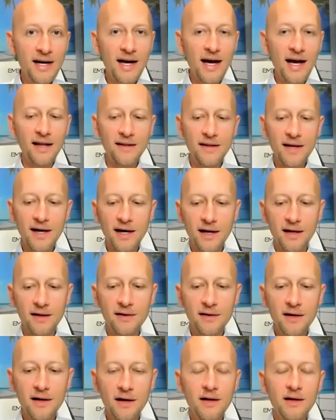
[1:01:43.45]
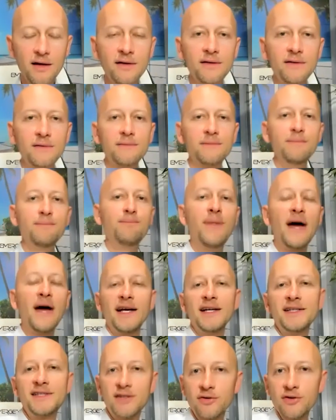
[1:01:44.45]
And then
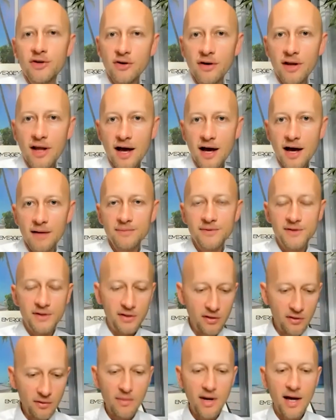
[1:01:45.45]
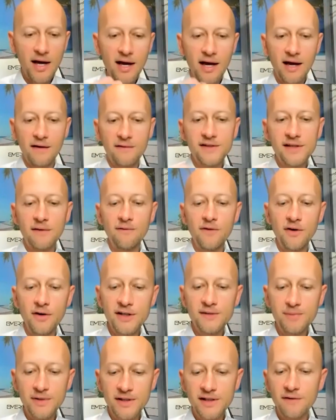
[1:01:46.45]
based on your labs, you may have some very
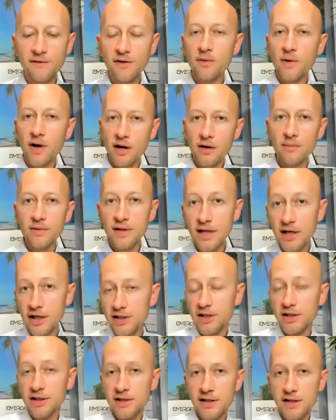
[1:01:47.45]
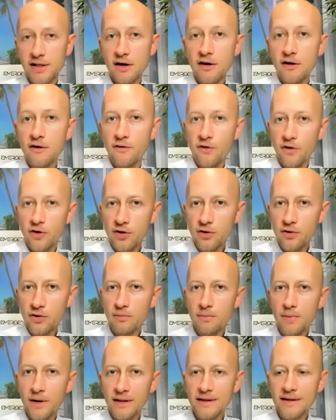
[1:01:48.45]
specific recommendations for you,
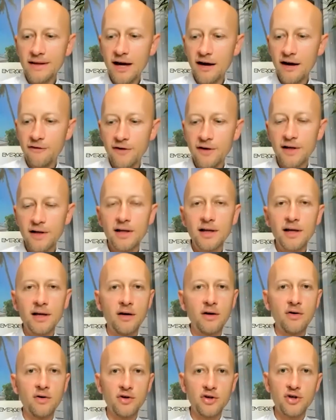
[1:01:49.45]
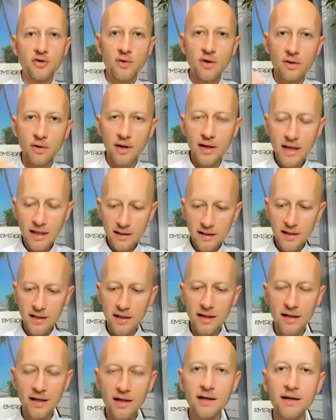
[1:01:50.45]
but definitely control, get the
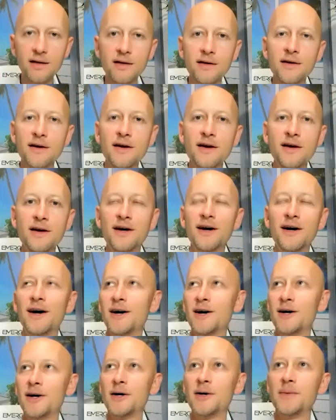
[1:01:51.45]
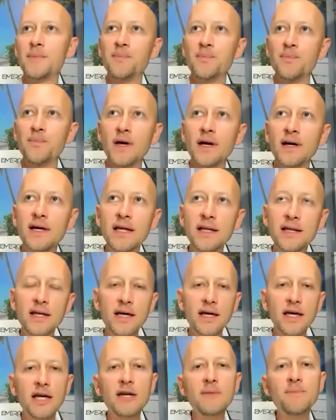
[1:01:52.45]
in um, get
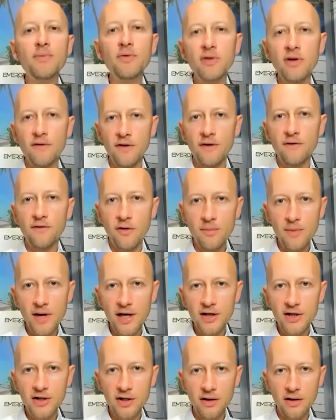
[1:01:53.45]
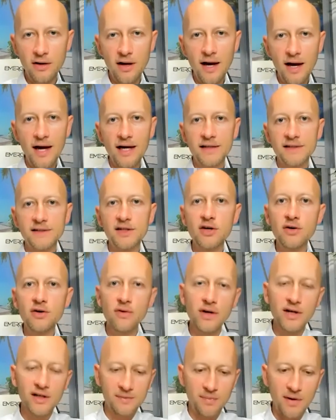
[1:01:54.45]
the input of information as
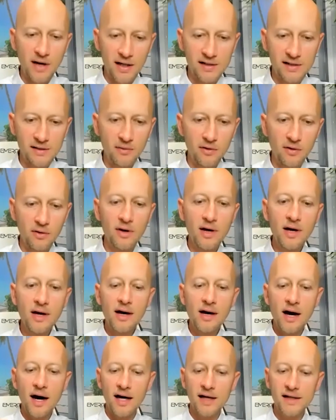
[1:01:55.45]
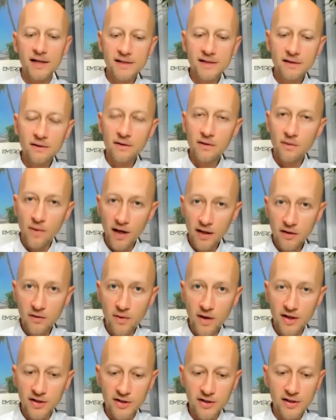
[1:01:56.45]
good as possible, ask the right
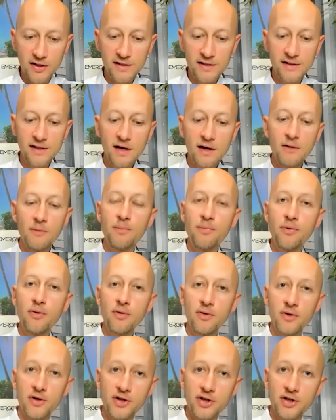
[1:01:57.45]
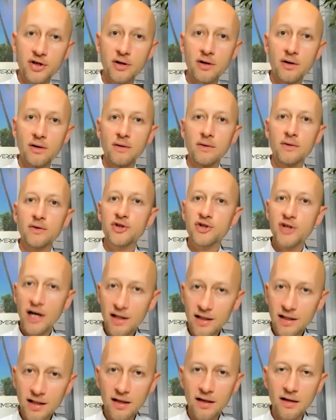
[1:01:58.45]
questions, push
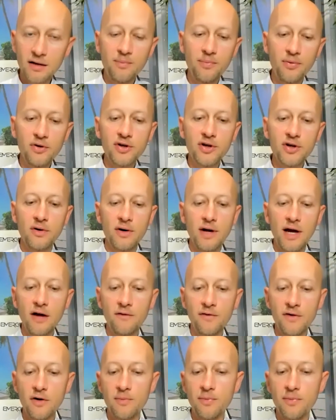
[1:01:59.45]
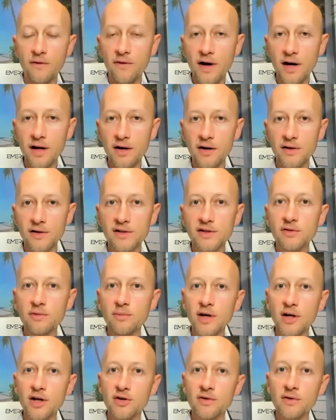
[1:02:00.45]
gently, push your healthcare providers to
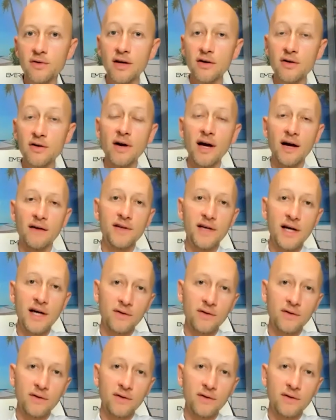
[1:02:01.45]
make sure that you have the